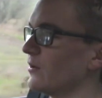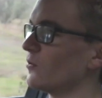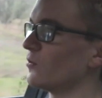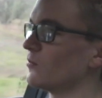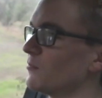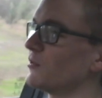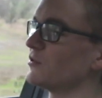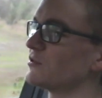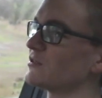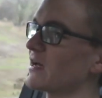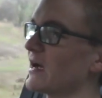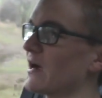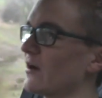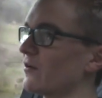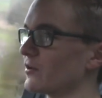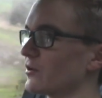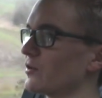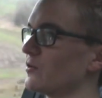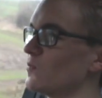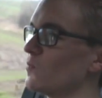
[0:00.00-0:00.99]
almost
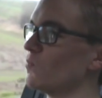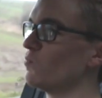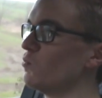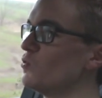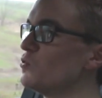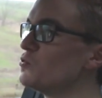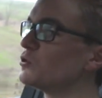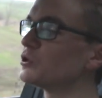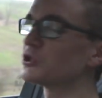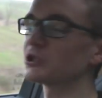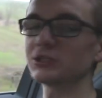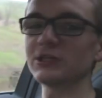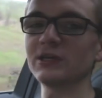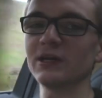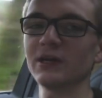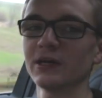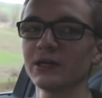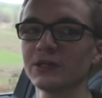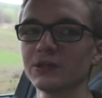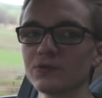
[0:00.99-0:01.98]
arrogant whoosh
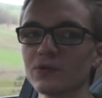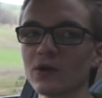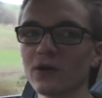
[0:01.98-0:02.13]
you